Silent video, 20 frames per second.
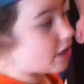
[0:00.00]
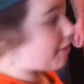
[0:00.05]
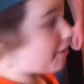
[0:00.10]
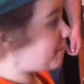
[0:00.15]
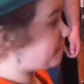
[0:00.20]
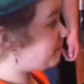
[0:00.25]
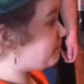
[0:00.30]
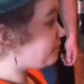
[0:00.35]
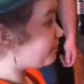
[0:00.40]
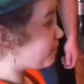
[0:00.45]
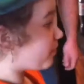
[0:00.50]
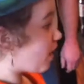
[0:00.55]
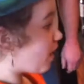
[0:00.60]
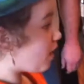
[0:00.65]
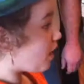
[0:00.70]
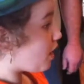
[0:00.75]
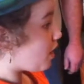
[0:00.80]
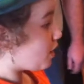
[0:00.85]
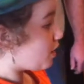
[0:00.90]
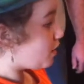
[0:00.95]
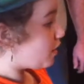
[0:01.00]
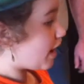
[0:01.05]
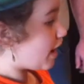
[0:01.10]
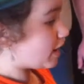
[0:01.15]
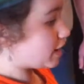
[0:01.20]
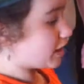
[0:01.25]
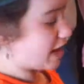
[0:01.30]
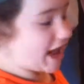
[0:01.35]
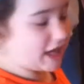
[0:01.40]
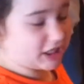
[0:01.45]
some
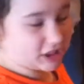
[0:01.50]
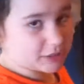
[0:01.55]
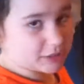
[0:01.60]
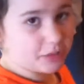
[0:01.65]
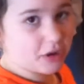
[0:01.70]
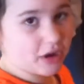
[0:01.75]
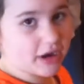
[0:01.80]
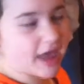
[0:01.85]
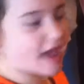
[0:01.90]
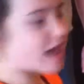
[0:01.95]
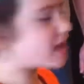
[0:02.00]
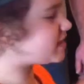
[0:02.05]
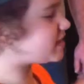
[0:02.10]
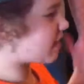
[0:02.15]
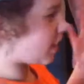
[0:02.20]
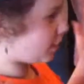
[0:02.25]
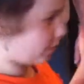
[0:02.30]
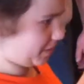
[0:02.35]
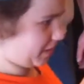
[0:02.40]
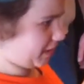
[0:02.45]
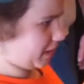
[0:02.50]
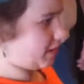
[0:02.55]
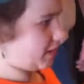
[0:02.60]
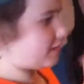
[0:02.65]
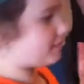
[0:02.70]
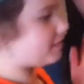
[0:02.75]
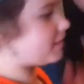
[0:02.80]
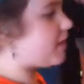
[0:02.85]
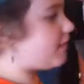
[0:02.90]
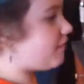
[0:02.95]
ketchup on eggs? That would be
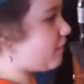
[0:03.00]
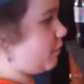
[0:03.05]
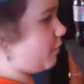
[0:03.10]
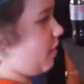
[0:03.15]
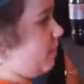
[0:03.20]
good. If